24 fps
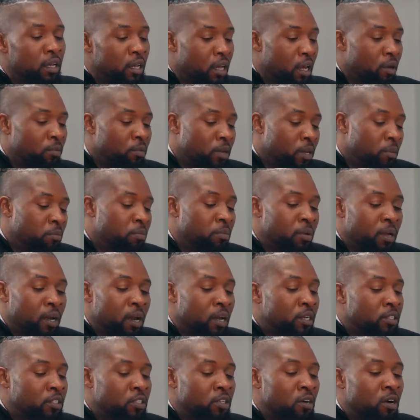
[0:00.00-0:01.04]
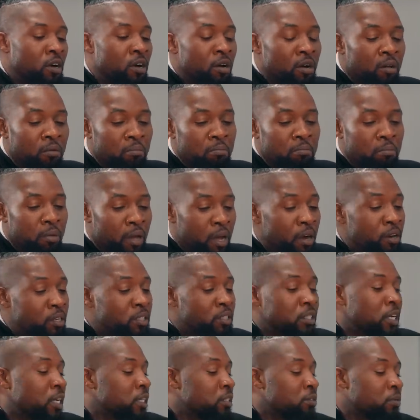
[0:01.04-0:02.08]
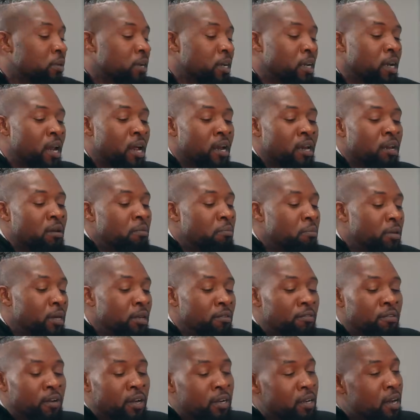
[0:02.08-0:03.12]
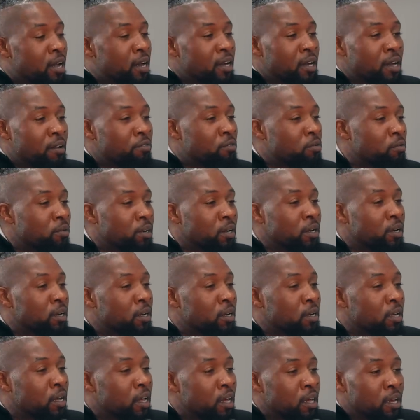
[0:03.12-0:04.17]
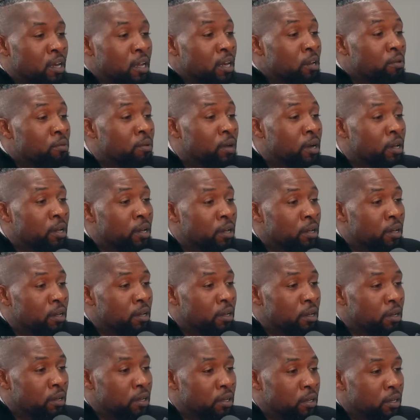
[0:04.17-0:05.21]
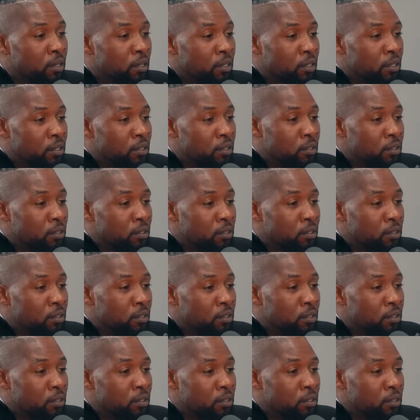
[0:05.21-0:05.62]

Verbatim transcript: And when he and I saw parasites running out of the beef, I, I never wanted it again anyway. When